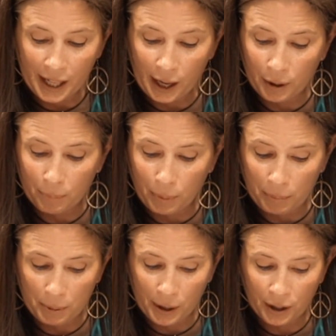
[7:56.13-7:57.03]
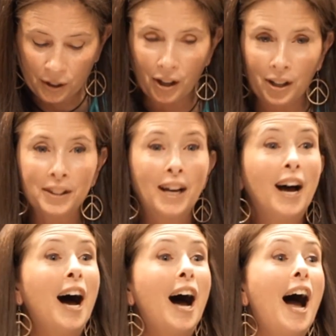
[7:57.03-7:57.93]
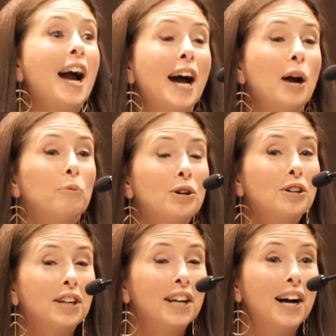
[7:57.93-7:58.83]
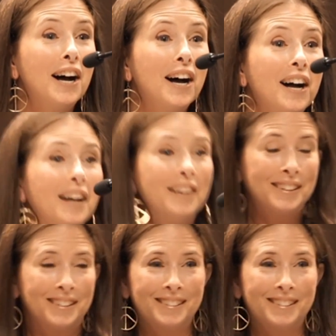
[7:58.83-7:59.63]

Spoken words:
hearing Bubby Mary called, "I got rugula!"